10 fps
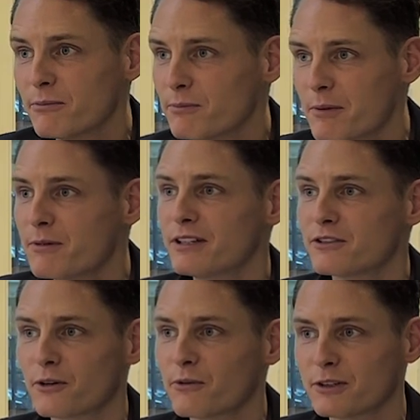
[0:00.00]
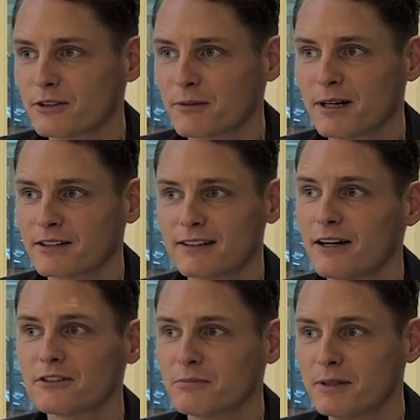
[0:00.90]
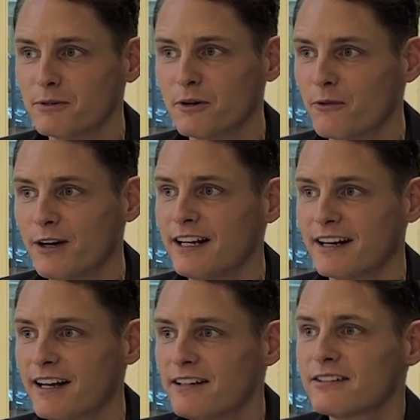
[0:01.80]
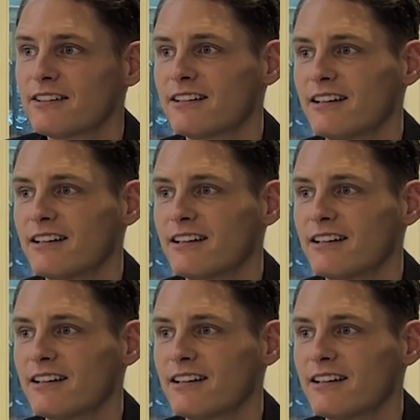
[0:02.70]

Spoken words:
Maybe in total we're talking about 1,000 people who are really engaged.